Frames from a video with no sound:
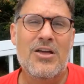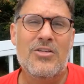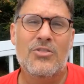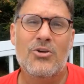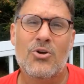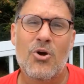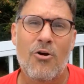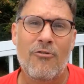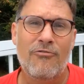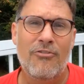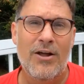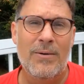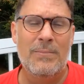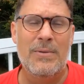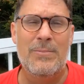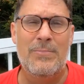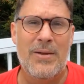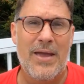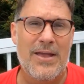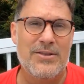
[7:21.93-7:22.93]
The
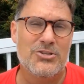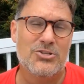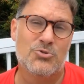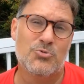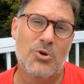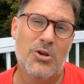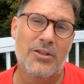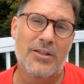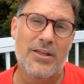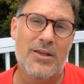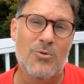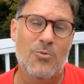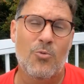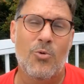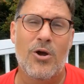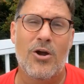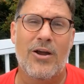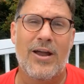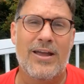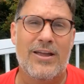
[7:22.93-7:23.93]
GoFundMe page is really
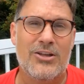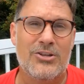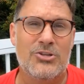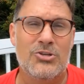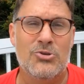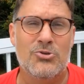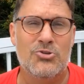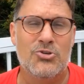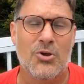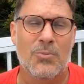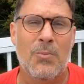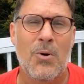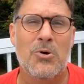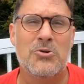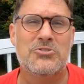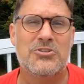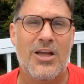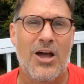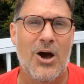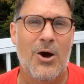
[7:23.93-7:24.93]
where I could use your
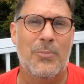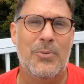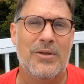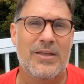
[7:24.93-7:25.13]
most help.